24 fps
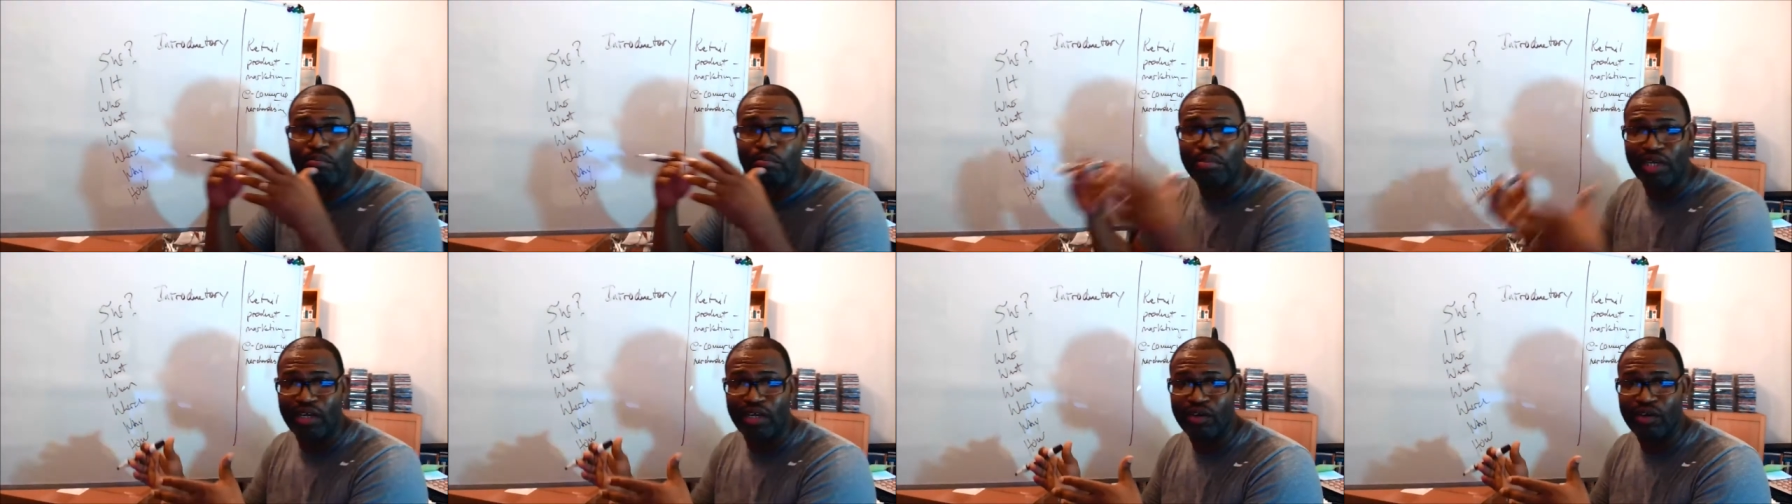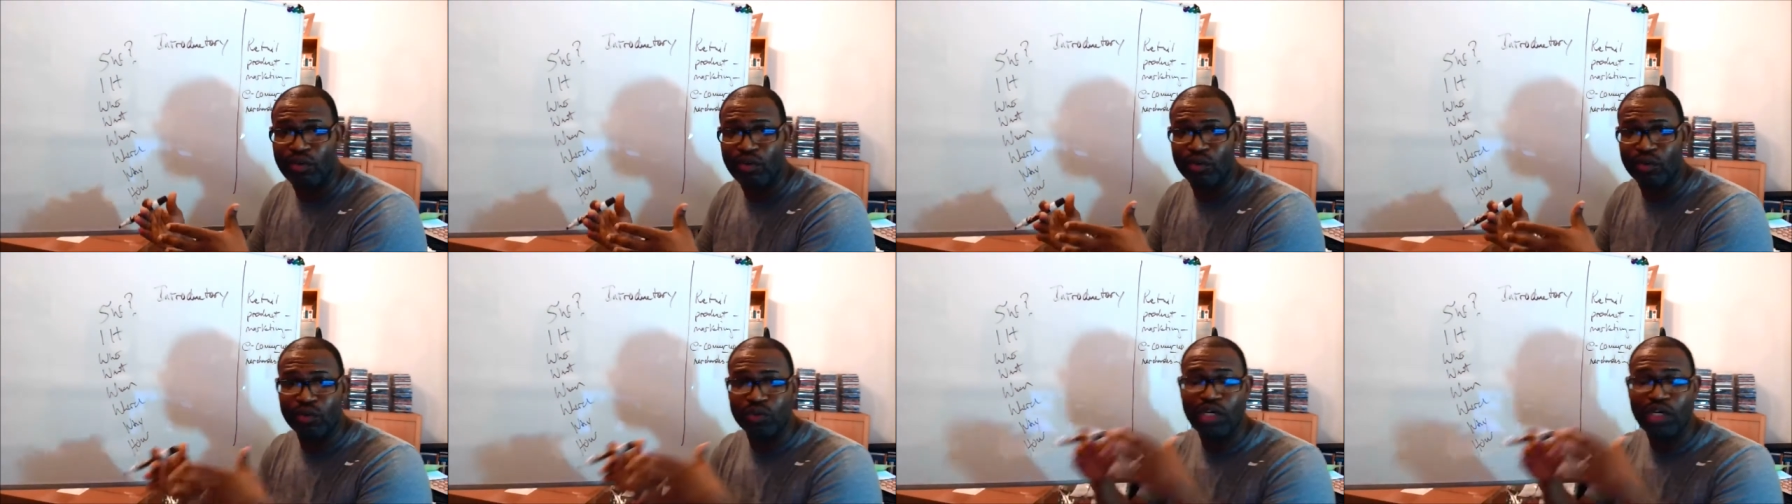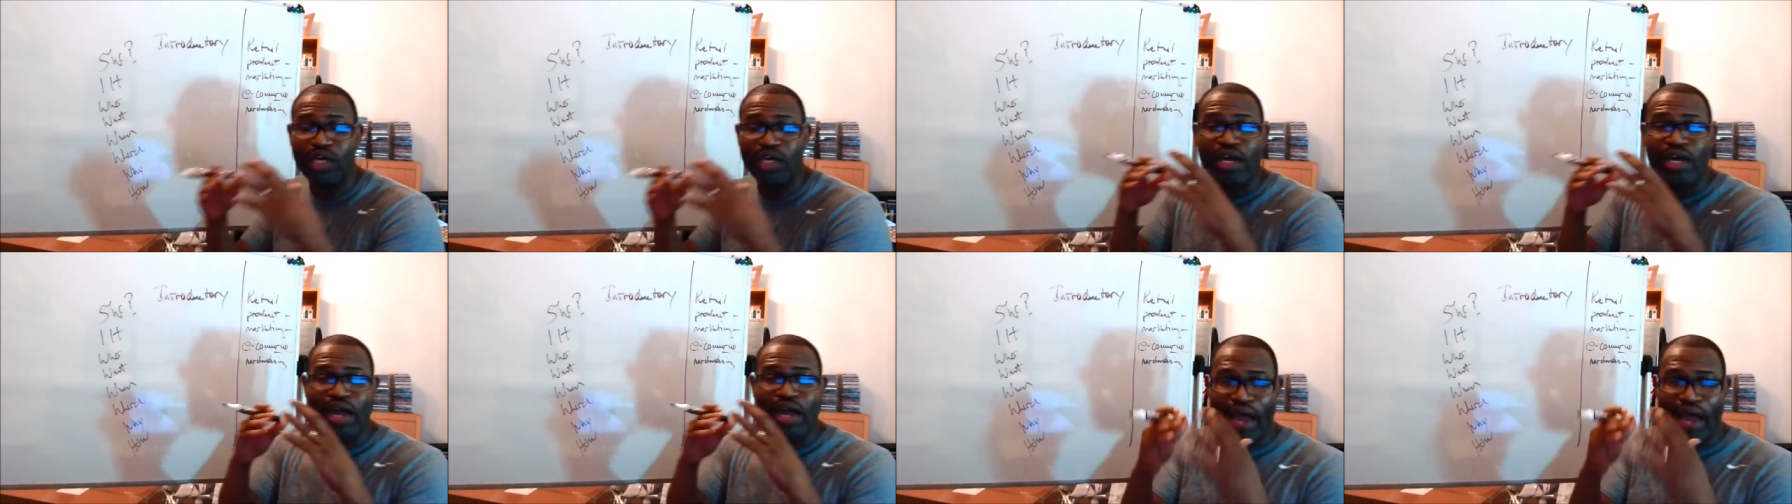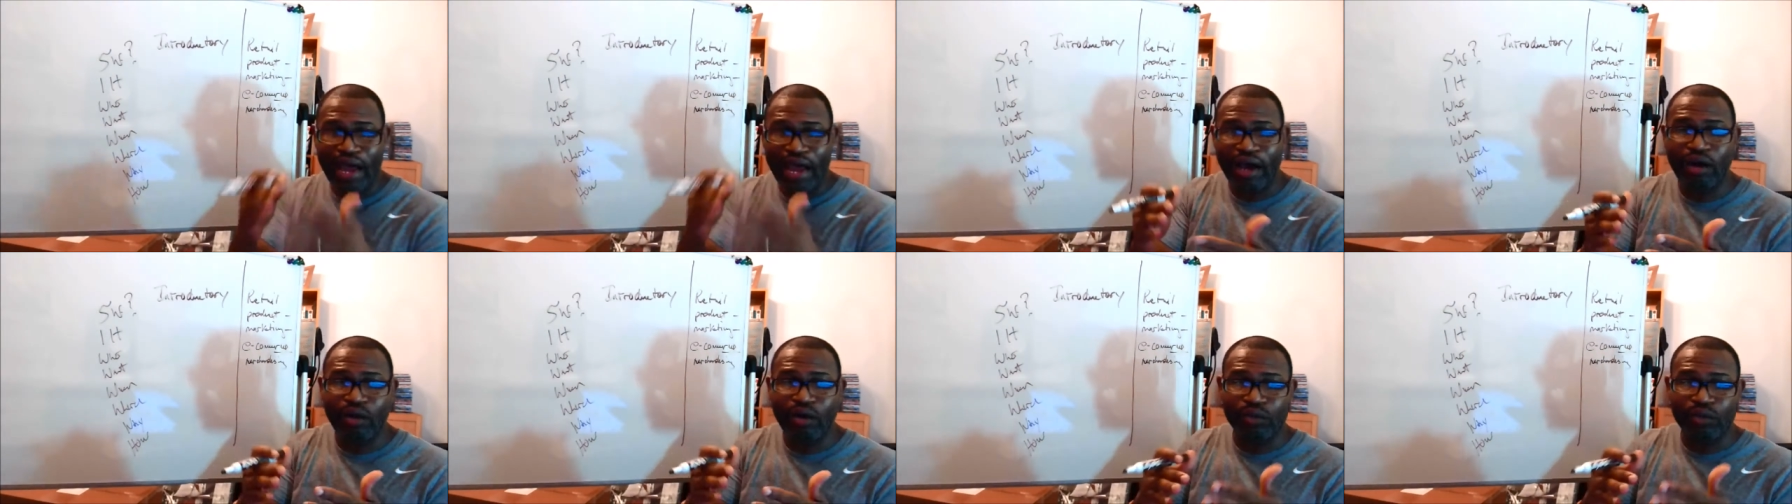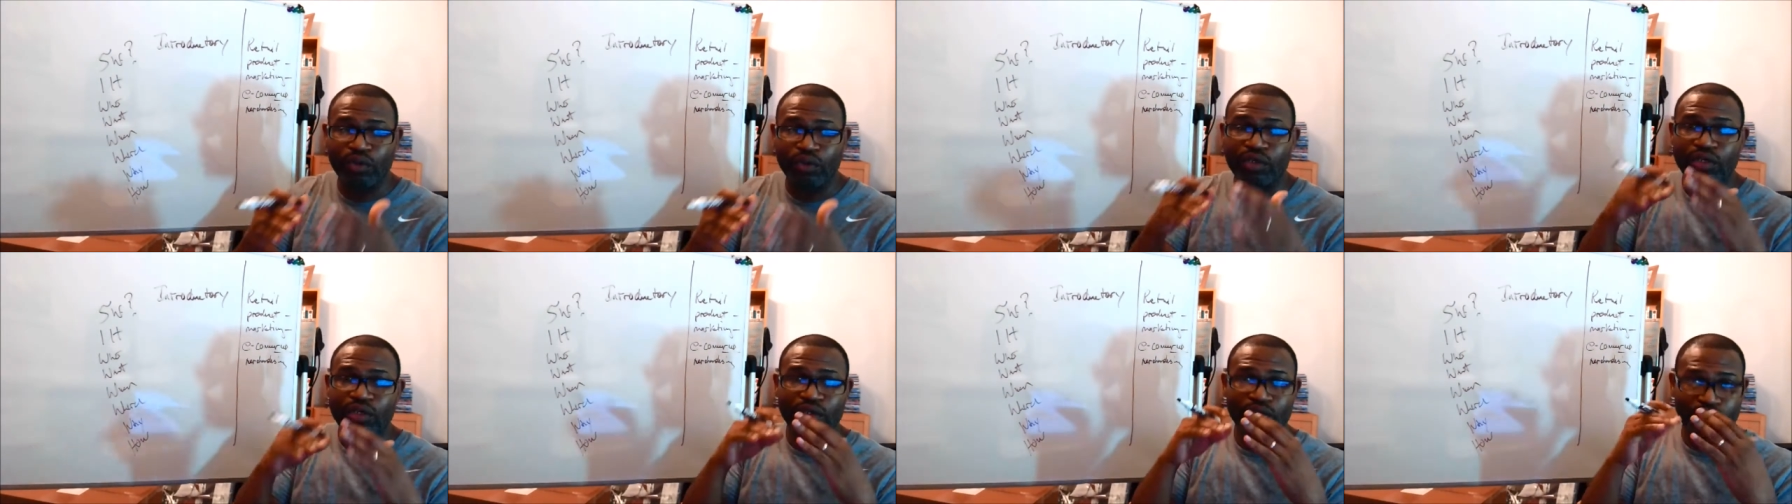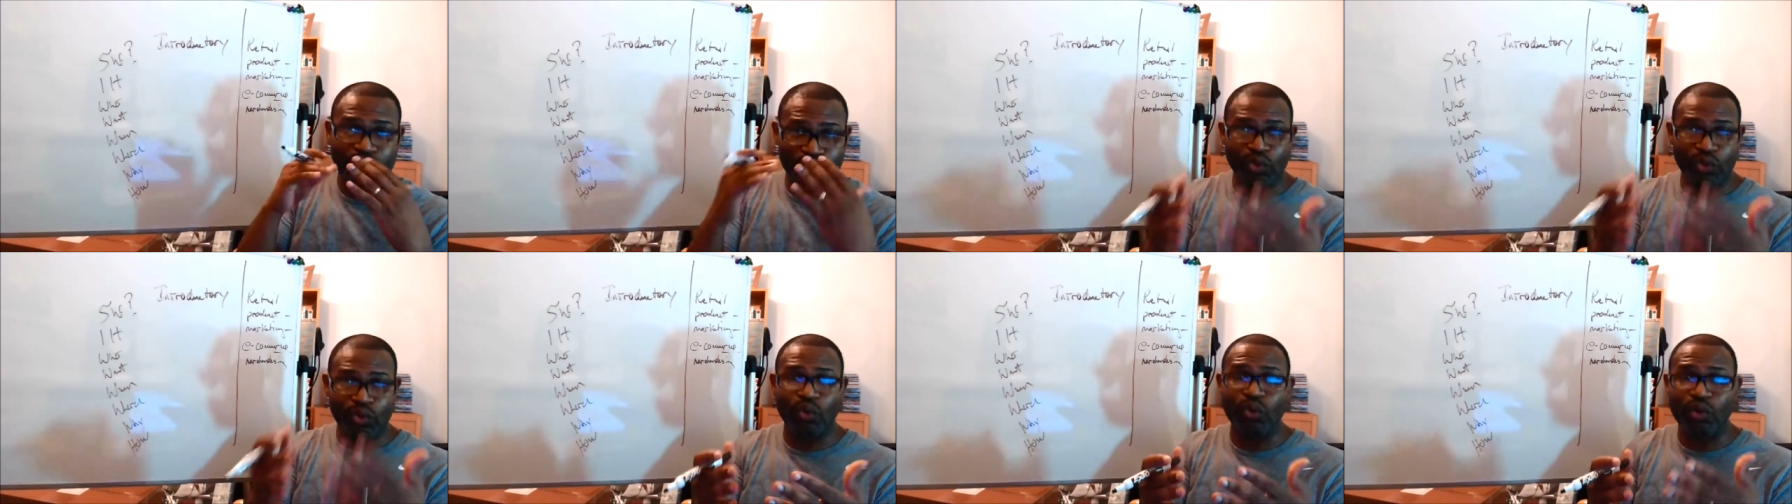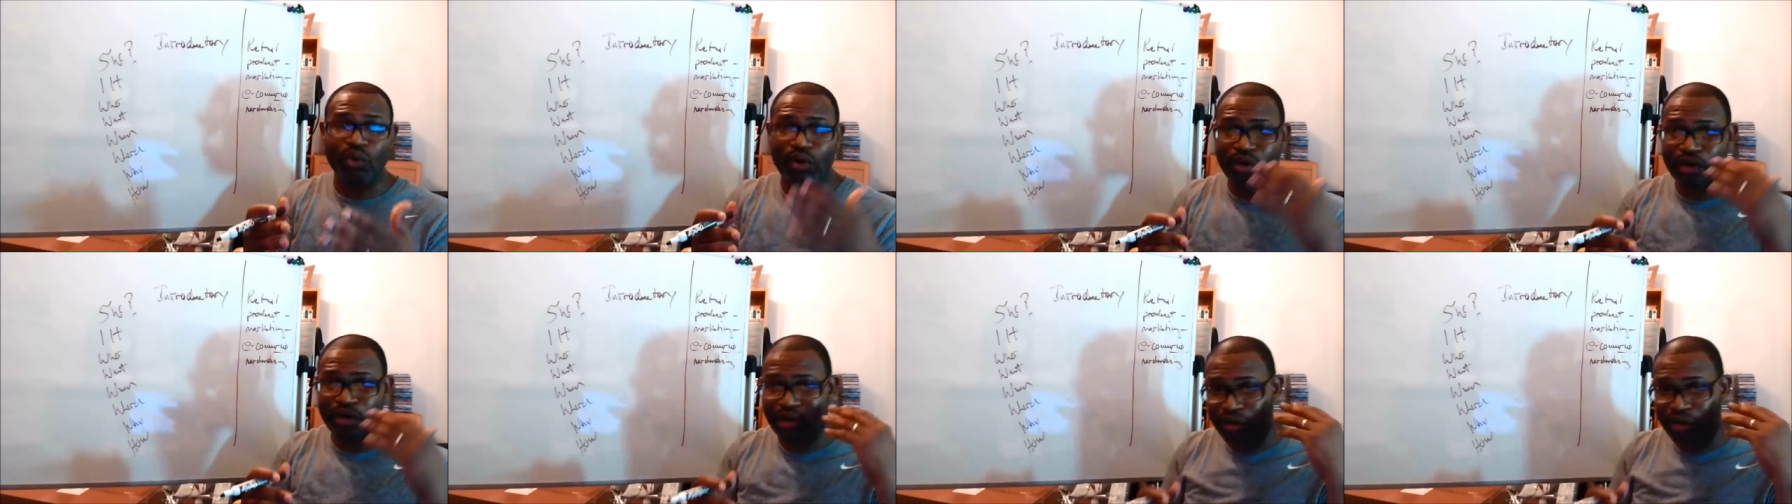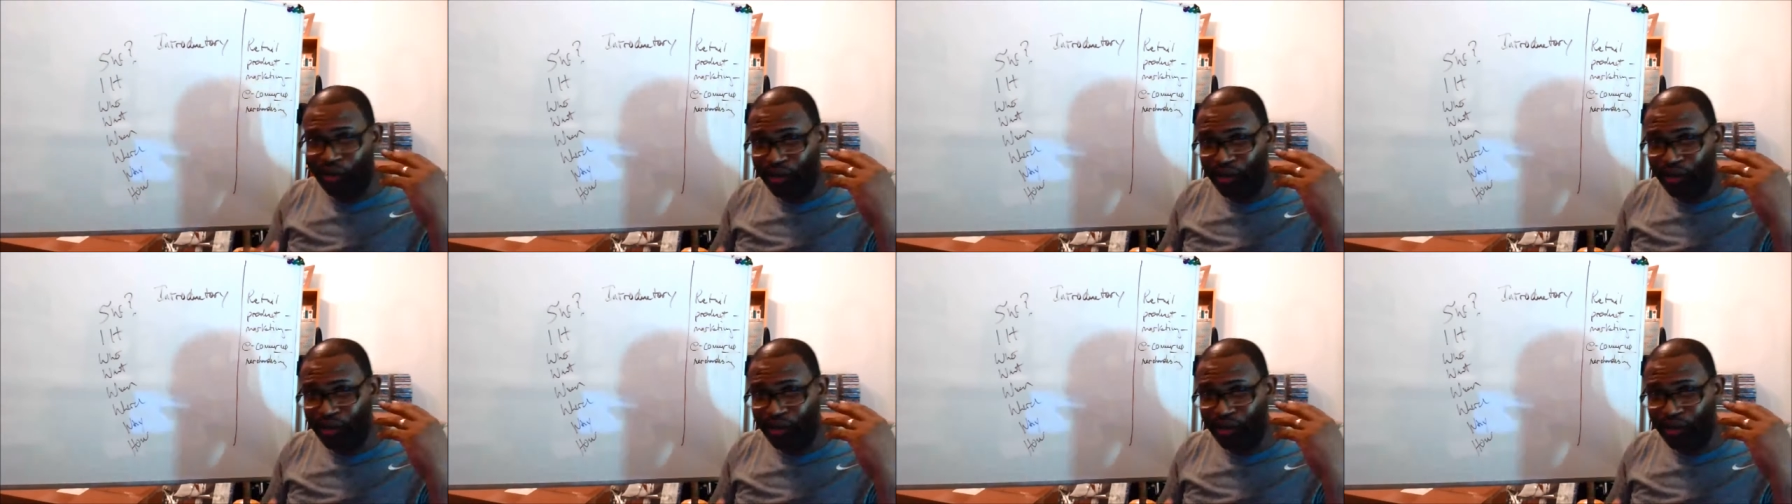build out your